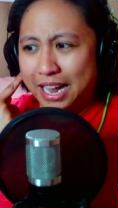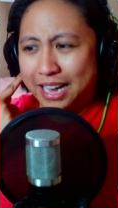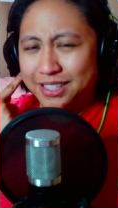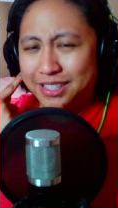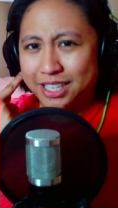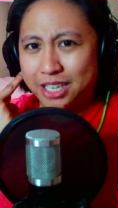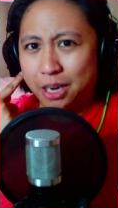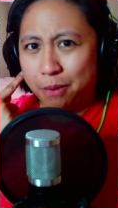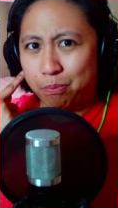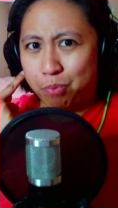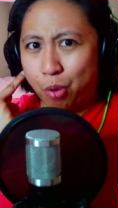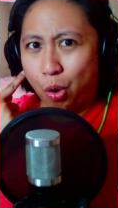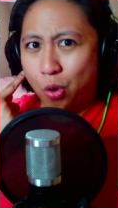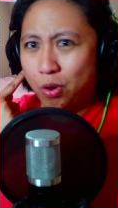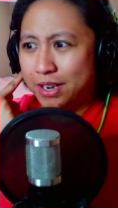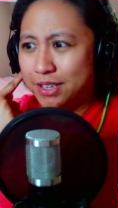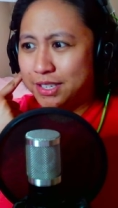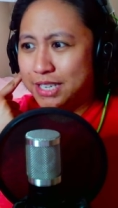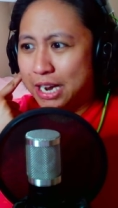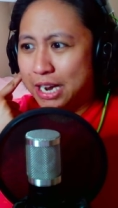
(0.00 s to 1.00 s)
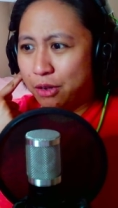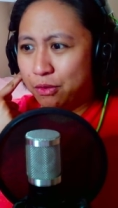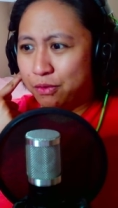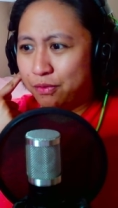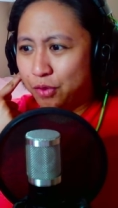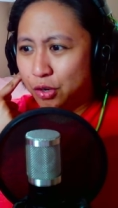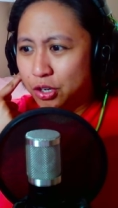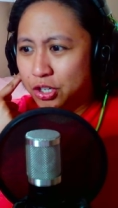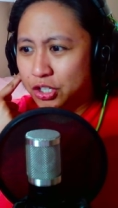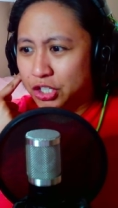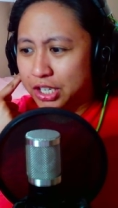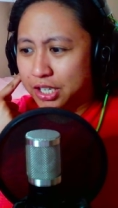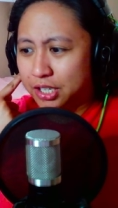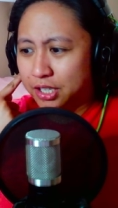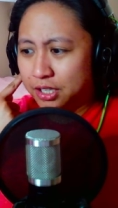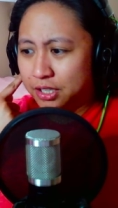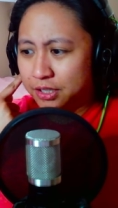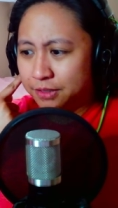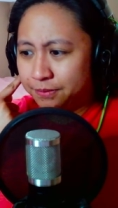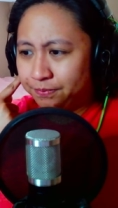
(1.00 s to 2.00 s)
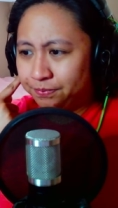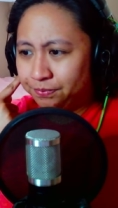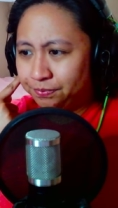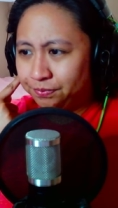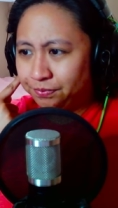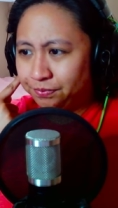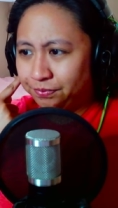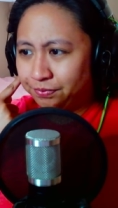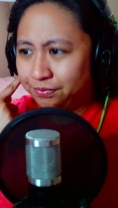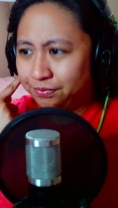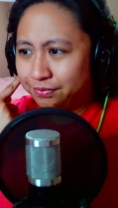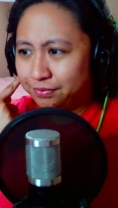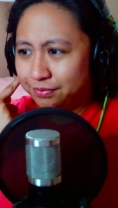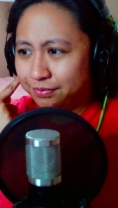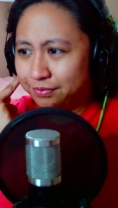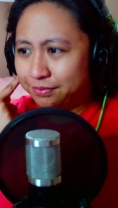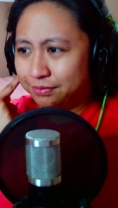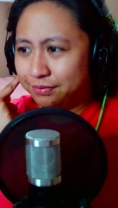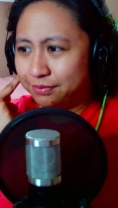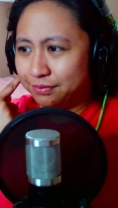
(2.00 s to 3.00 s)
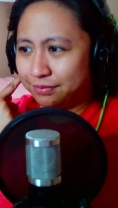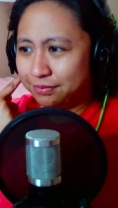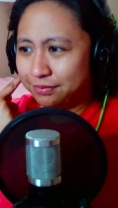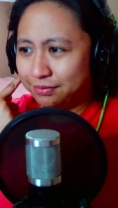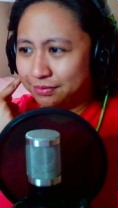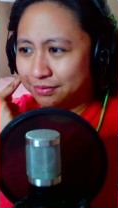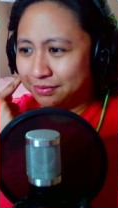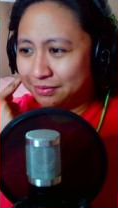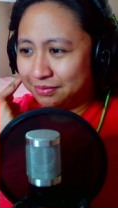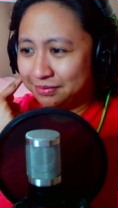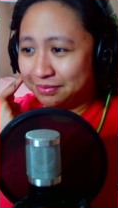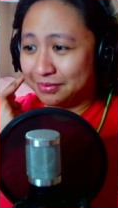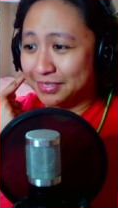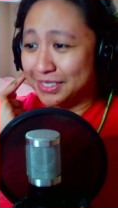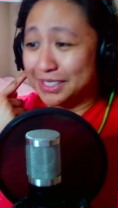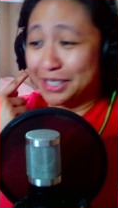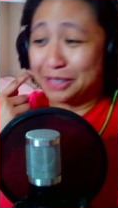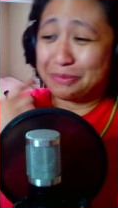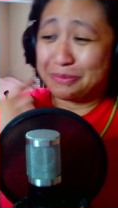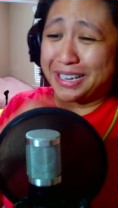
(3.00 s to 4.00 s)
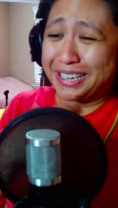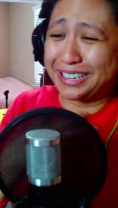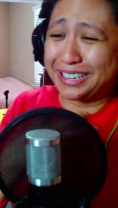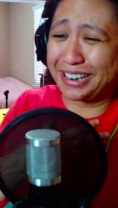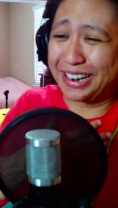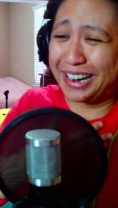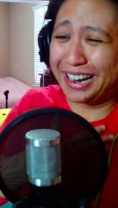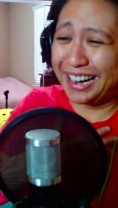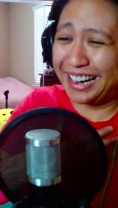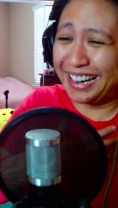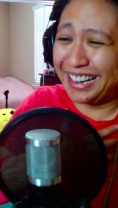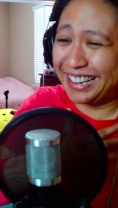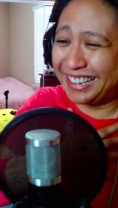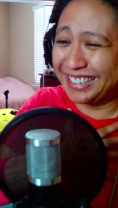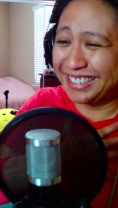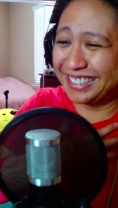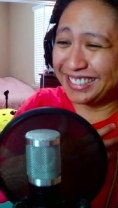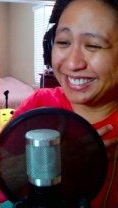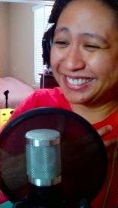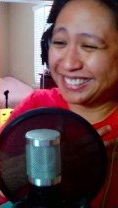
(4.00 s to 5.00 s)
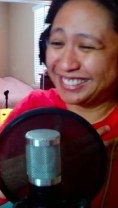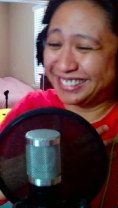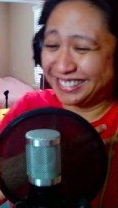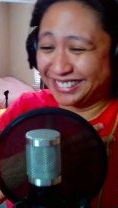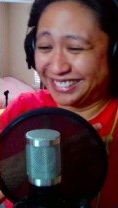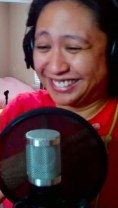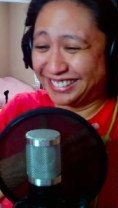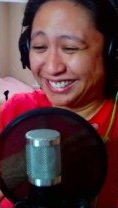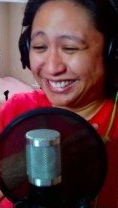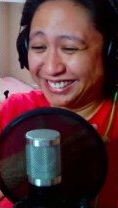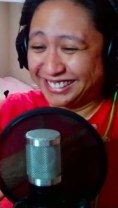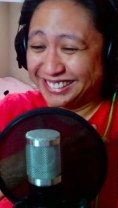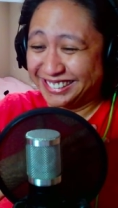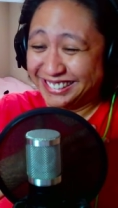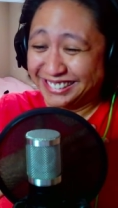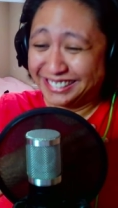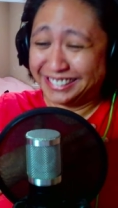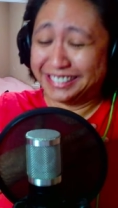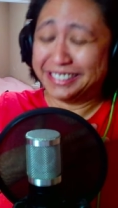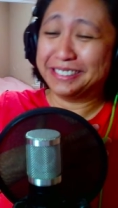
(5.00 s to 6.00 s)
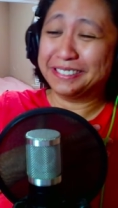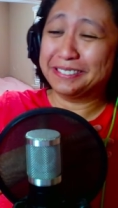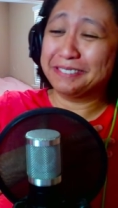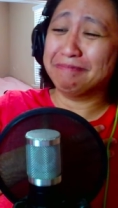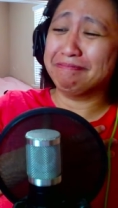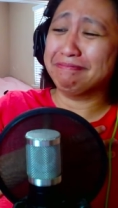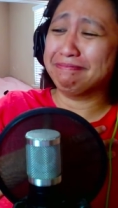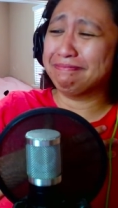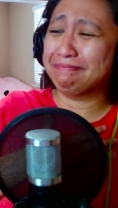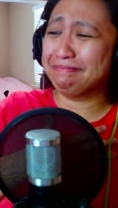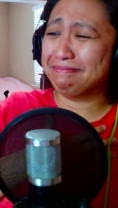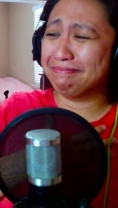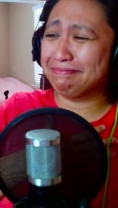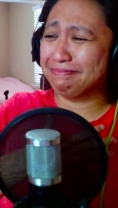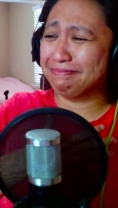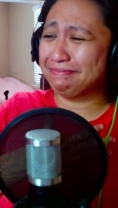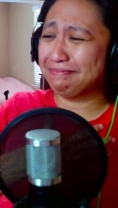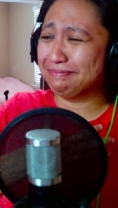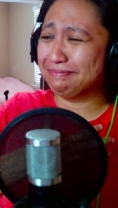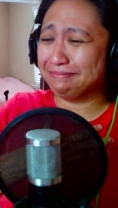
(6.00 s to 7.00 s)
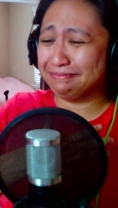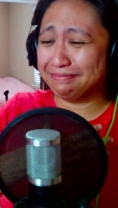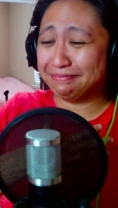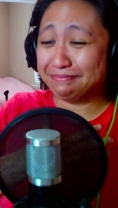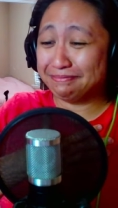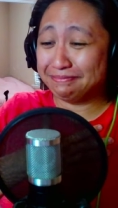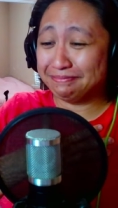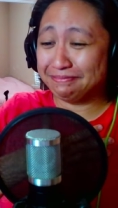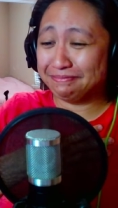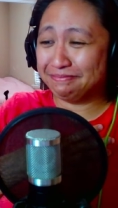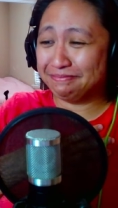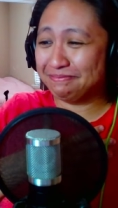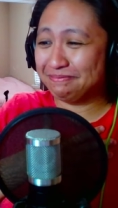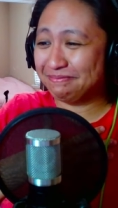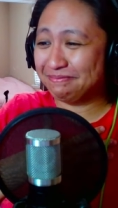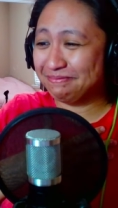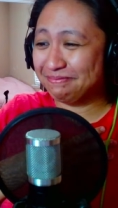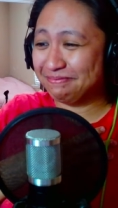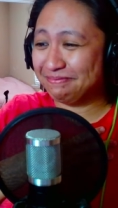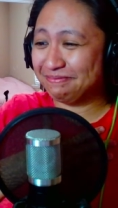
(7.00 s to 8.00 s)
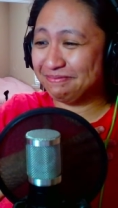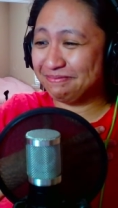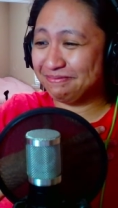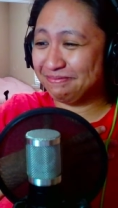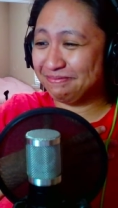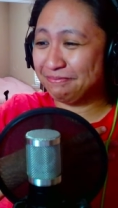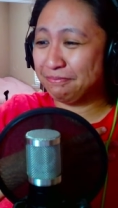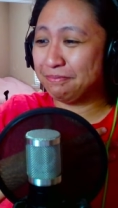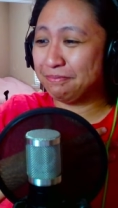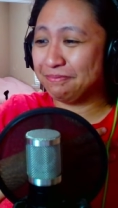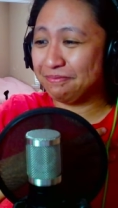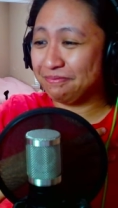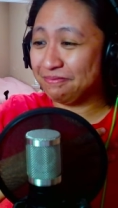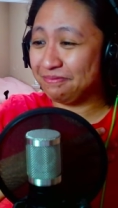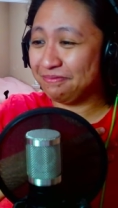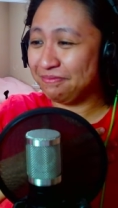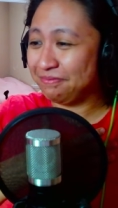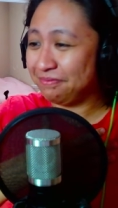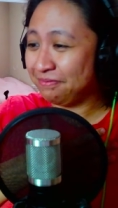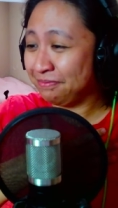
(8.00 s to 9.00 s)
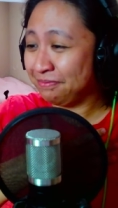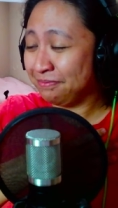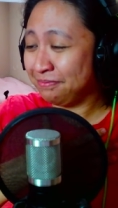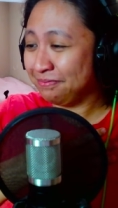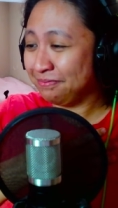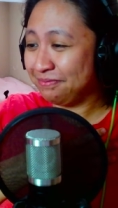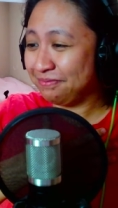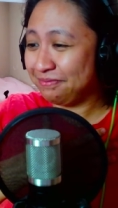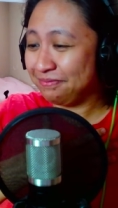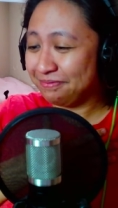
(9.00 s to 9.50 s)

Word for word: it's like a broken down version. I'll return to Terra and then. Oh my god! Life is quite that simple. When the door